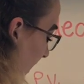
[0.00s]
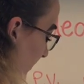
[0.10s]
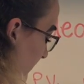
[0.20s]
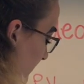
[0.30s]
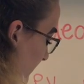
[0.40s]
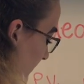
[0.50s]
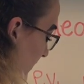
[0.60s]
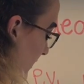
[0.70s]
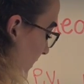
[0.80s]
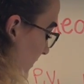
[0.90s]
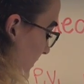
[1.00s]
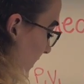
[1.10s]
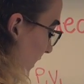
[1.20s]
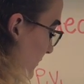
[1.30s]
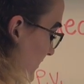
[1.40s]
N,
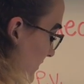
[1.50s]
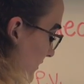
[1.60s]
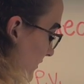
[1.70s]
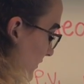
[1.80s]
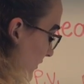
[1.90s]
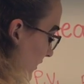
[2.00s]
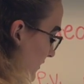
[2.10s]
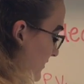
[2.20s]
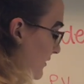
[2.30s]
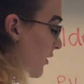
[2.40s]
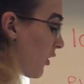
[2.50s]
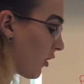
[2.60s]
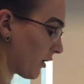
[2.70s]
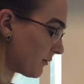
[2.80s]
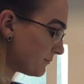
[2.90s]
times the constant
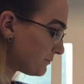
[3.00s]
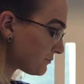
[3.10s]
R.